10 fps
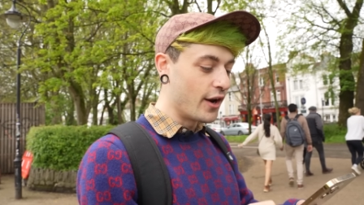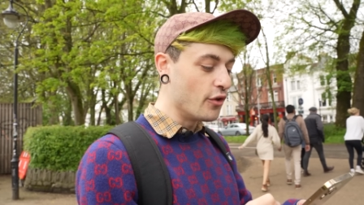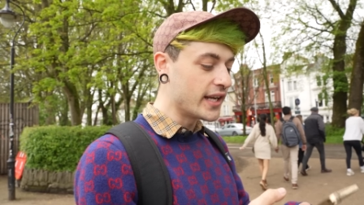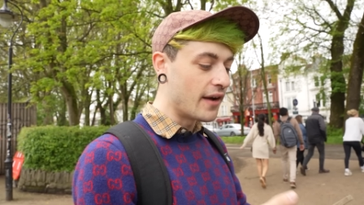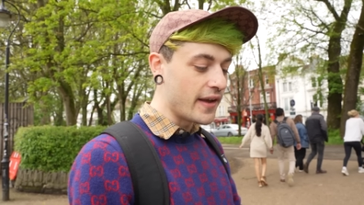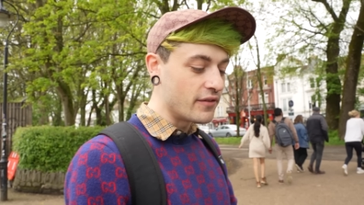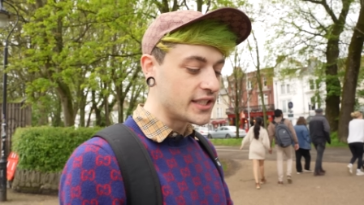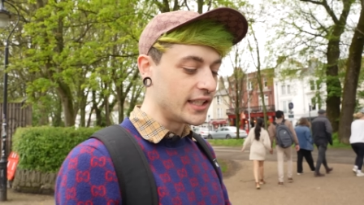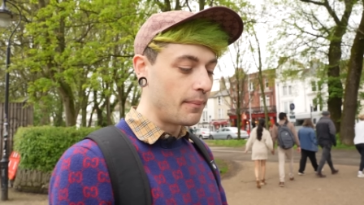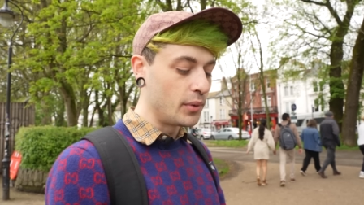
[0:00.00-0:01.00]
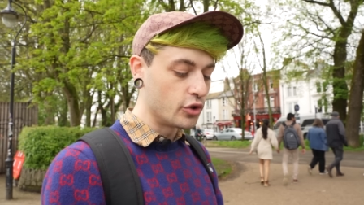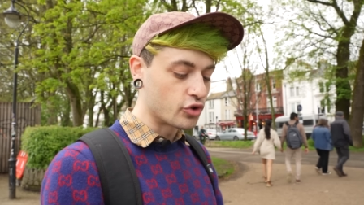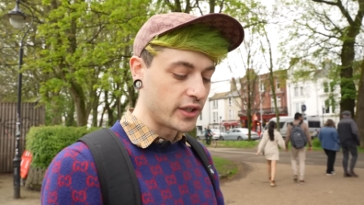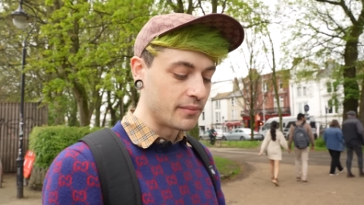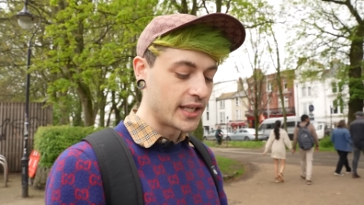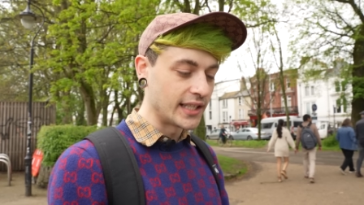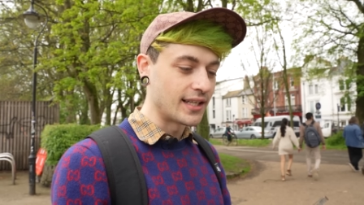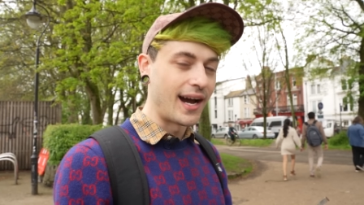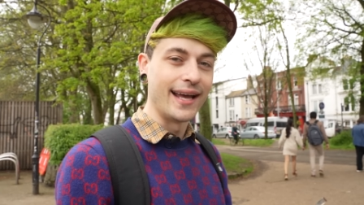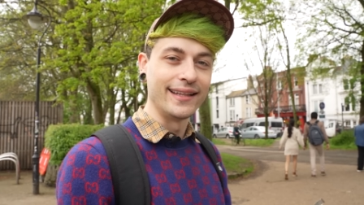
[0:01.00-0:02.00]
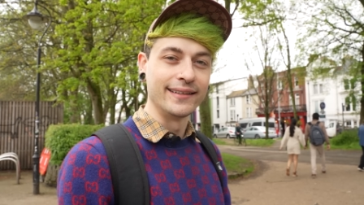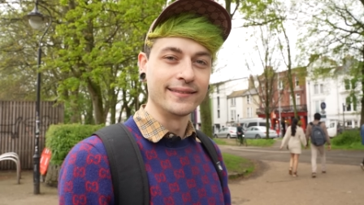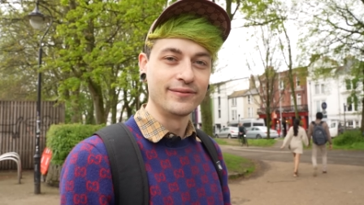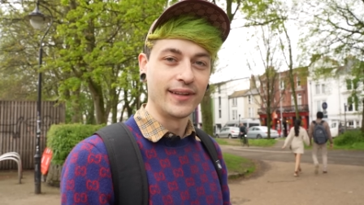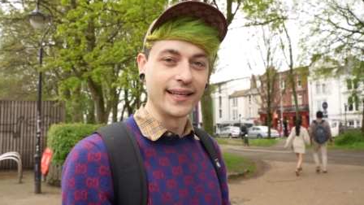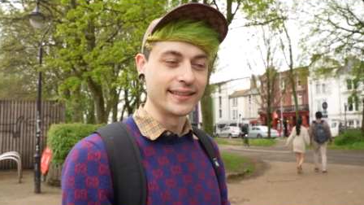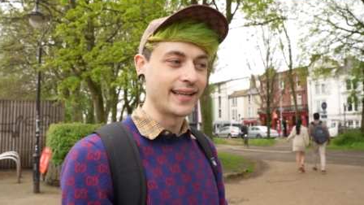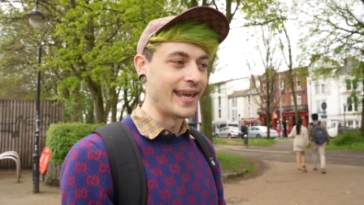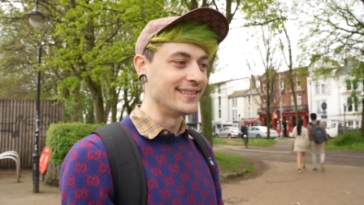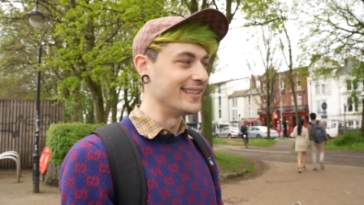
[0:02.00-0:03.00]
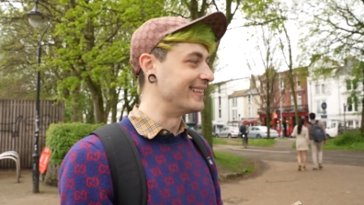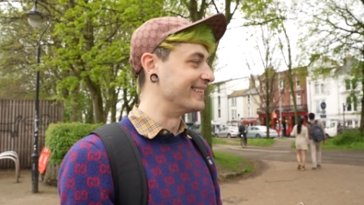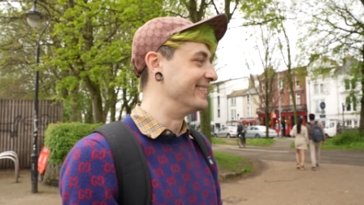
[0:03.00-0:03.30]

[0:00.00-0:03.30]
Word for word: I don't think I've ever seen a Blue Dream test higher than like eighteen.